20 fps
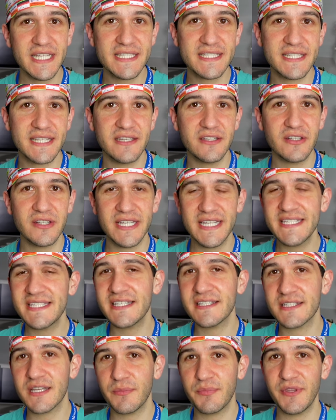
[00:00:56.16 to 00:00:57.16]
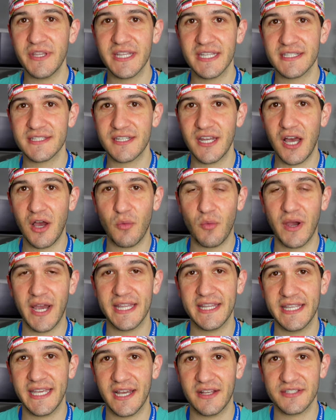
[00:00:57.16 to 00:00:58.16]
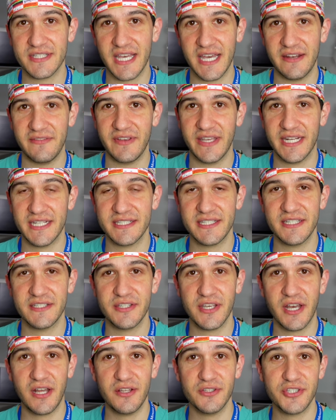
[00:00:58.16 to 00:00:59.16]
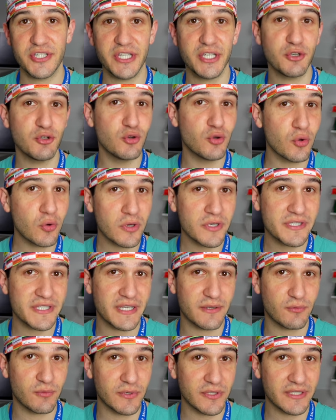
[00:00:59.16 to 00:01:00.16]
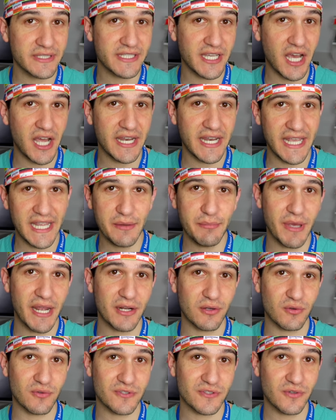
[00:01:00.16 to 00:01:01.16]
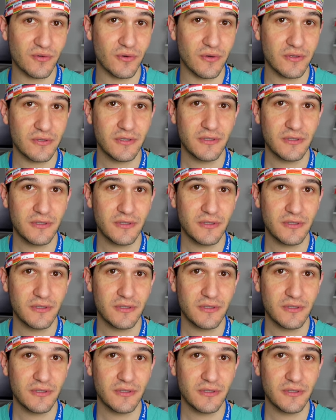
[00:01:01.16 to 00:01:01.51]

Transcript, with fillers: this skill isn't something that's taught widely outside of anesthesiology, nor is it really taught in medical school.